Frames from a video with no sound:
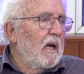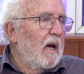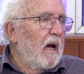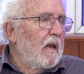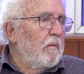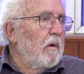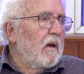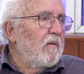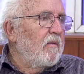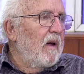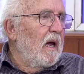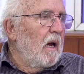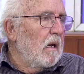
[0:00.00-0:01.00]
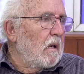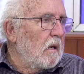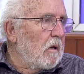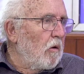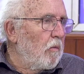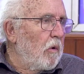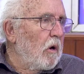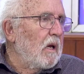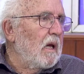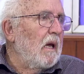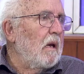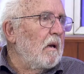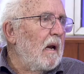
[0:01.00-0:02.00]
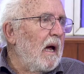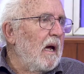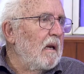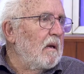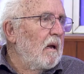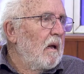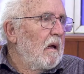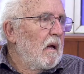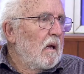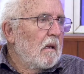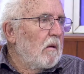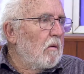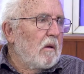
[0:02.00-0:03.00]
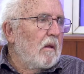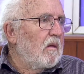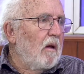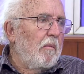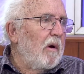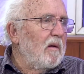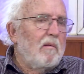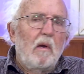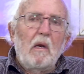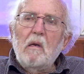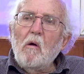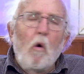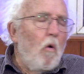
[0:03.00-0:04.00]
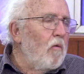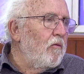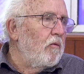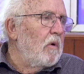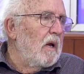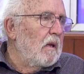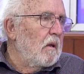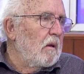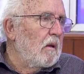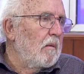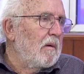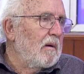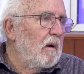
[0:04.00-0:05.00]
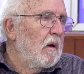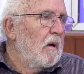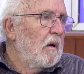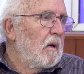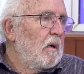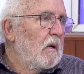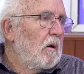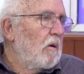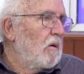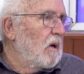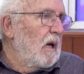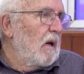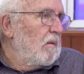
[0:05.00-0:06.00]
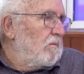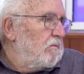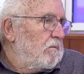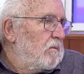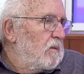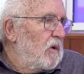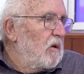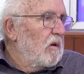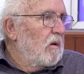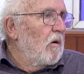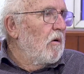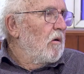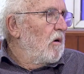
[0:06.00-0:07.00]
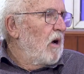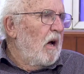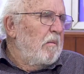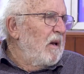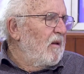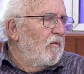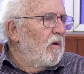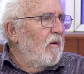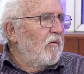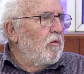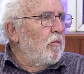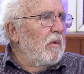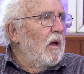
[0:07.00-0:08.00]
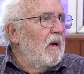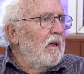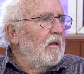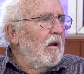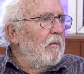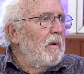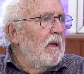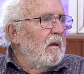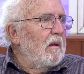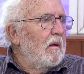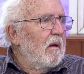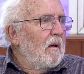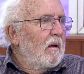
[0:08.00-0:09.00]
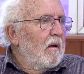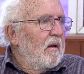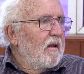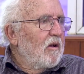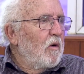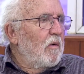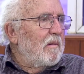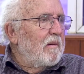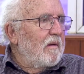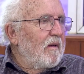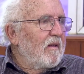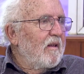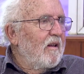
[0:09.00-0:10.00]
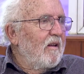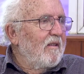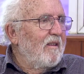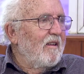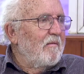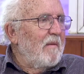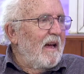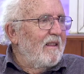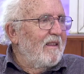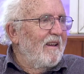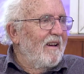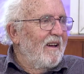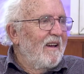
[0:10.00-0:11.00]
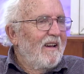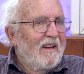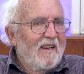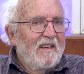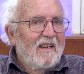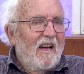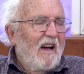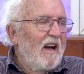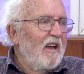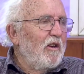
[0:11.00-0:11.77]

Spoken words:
atmosphere, so blocking light, so the temperature is awful at the top. Okay, so I believe we have to be a little bit cautious on this matter. I